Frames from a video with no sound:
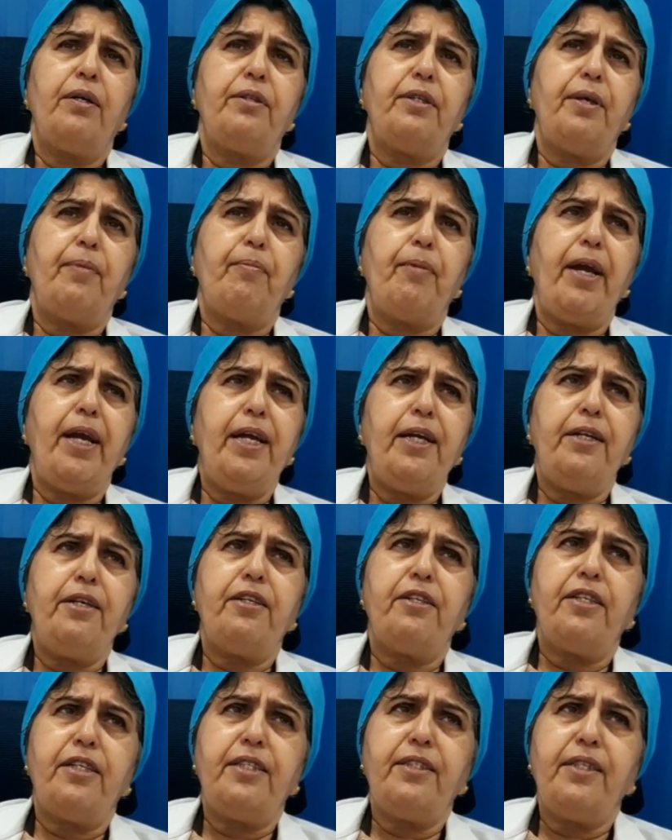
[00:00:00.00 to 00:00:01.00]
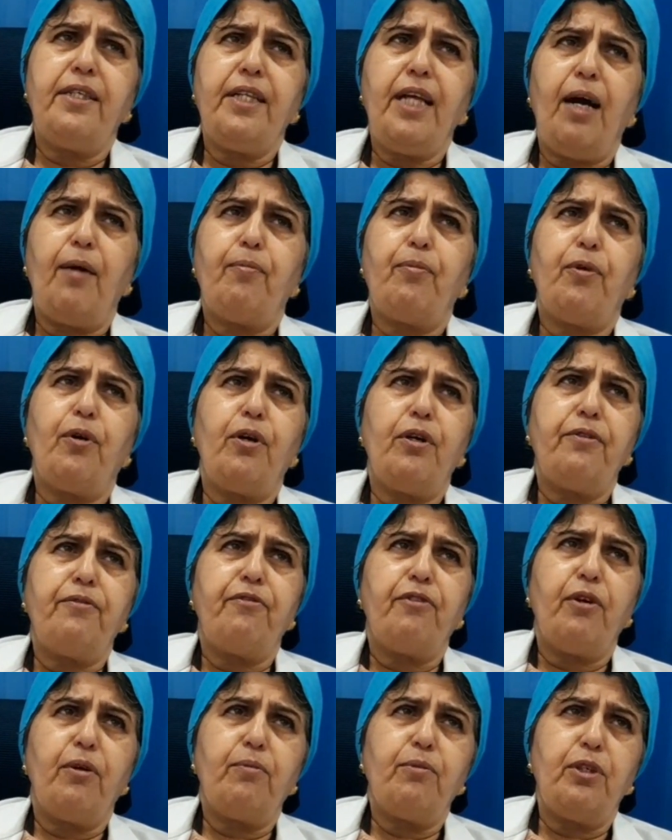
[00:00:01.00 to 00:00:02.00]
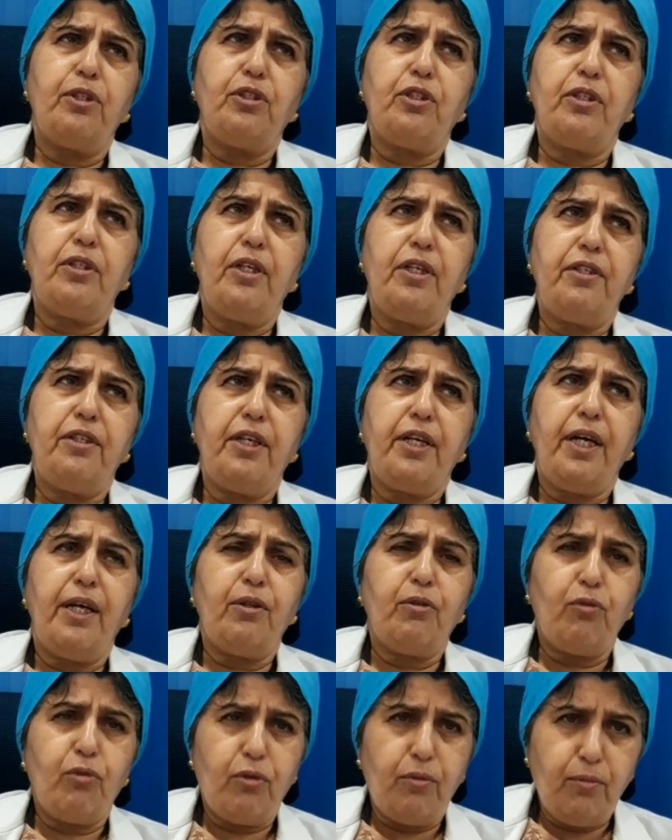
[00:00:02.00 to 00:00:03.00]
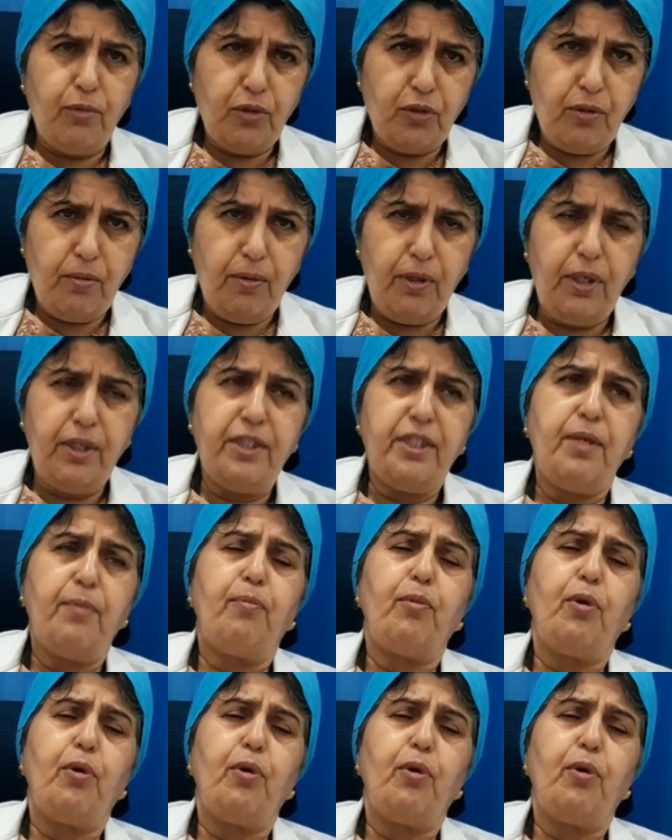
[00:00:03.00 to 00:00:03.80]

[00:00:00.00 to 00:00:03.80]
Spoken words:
The main reason apart from the genetic and chromosomal is a